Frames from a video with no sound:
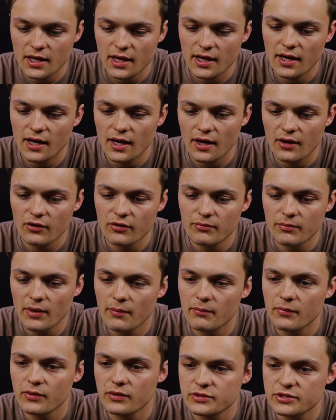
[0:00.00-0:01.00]
I
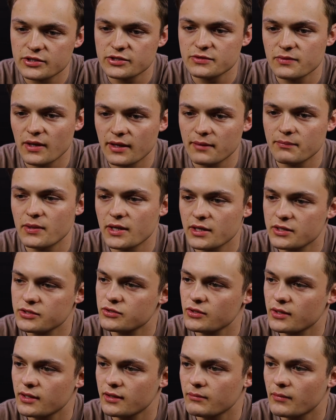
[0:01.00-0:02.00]
remember just like
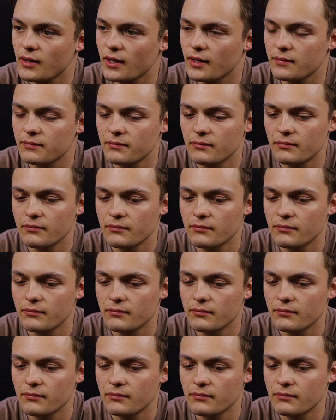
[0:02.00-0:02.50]
picturing my